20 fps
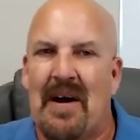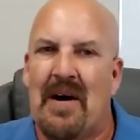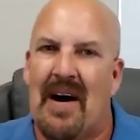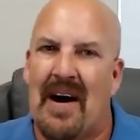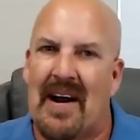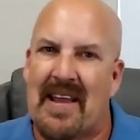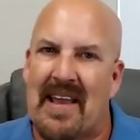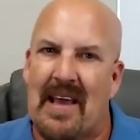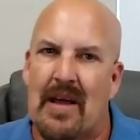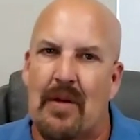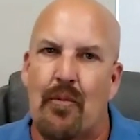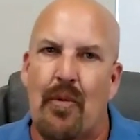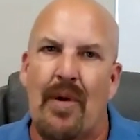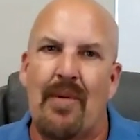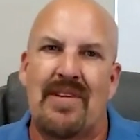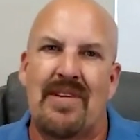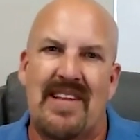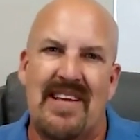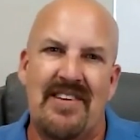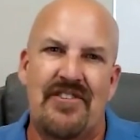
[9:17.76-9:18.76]
Again, we
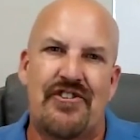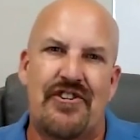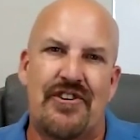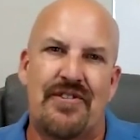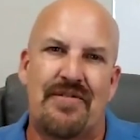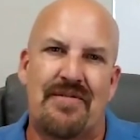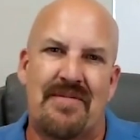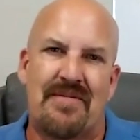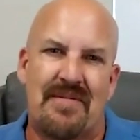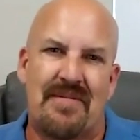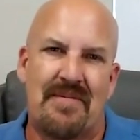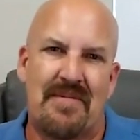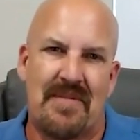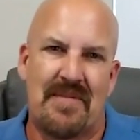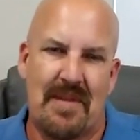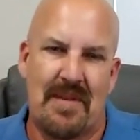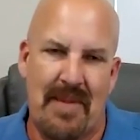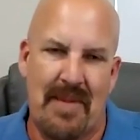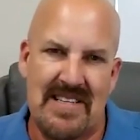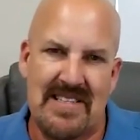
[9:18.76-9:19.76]
would teach you
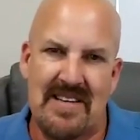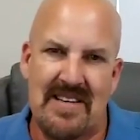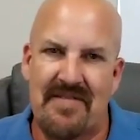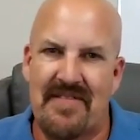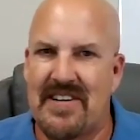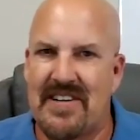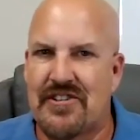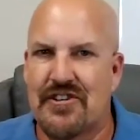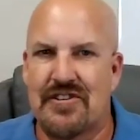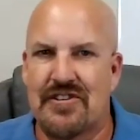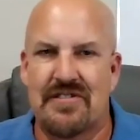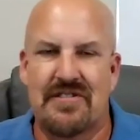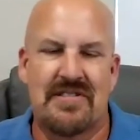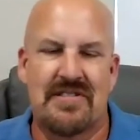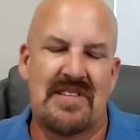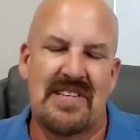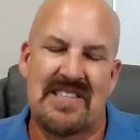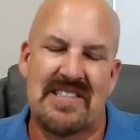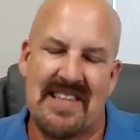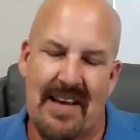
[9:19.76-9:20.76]
the basic features,
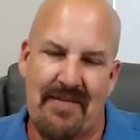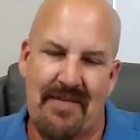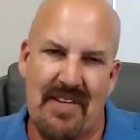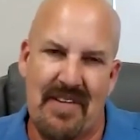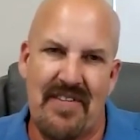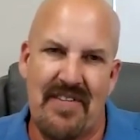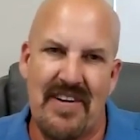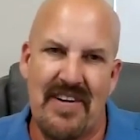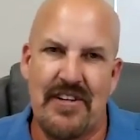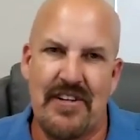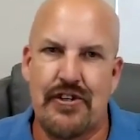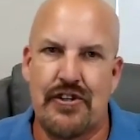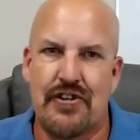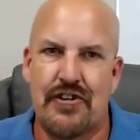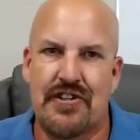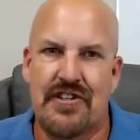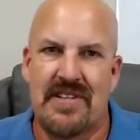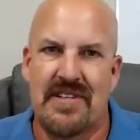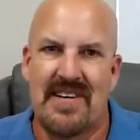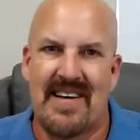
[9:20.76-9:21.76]
the safety
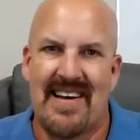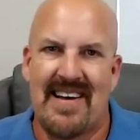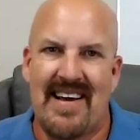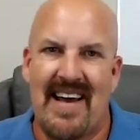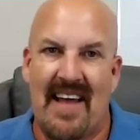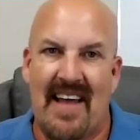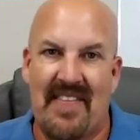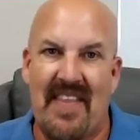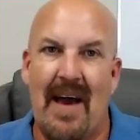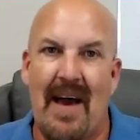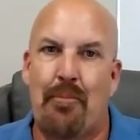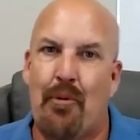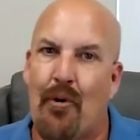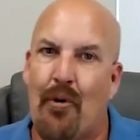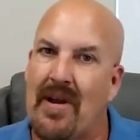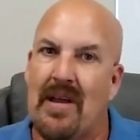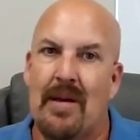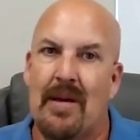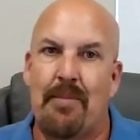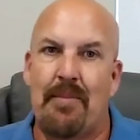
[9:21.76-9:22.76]
features. At that
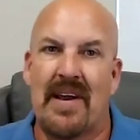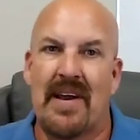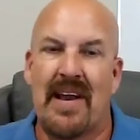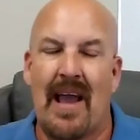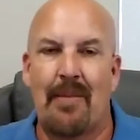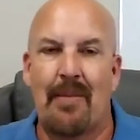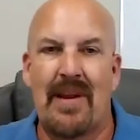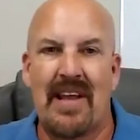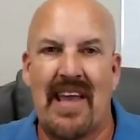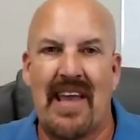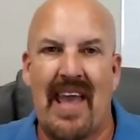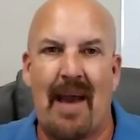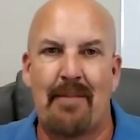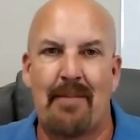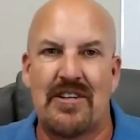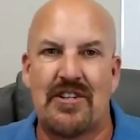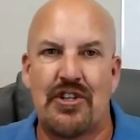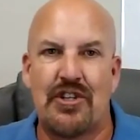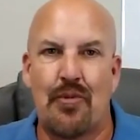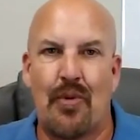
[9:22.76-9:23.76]
point, pick how many
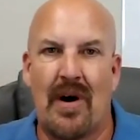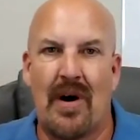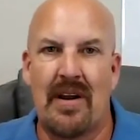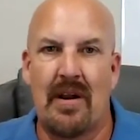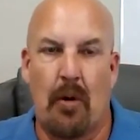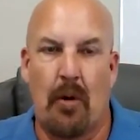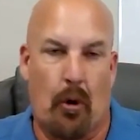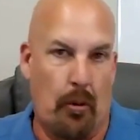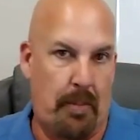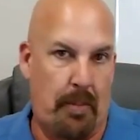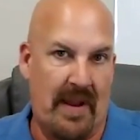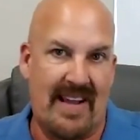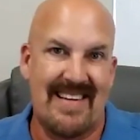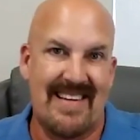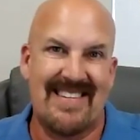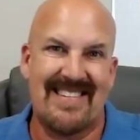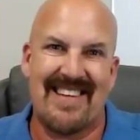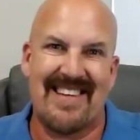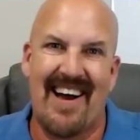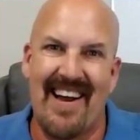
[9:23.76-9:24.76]
cabinets you want or pick a
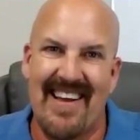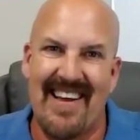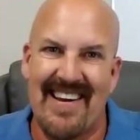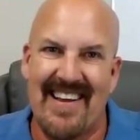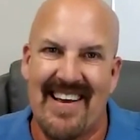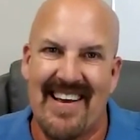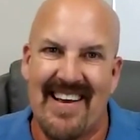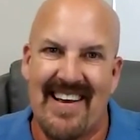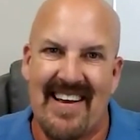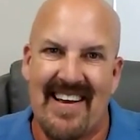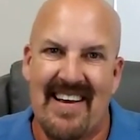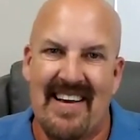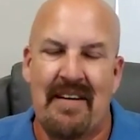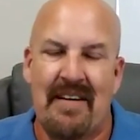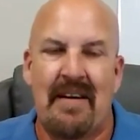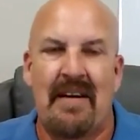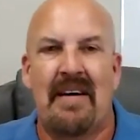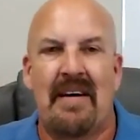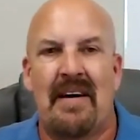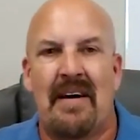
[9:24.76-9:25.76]
design.
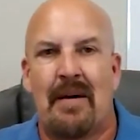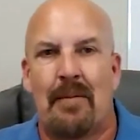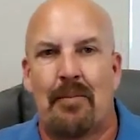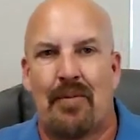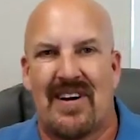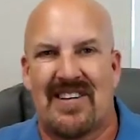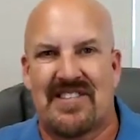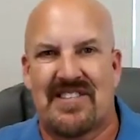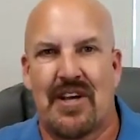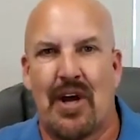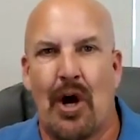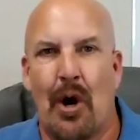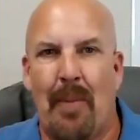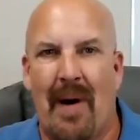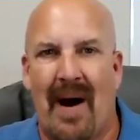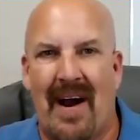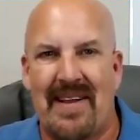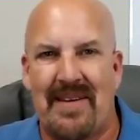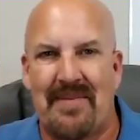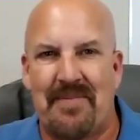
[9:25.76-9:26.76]
Press the go
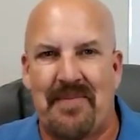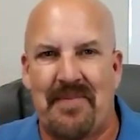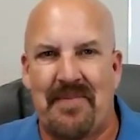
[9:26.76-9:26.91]
button.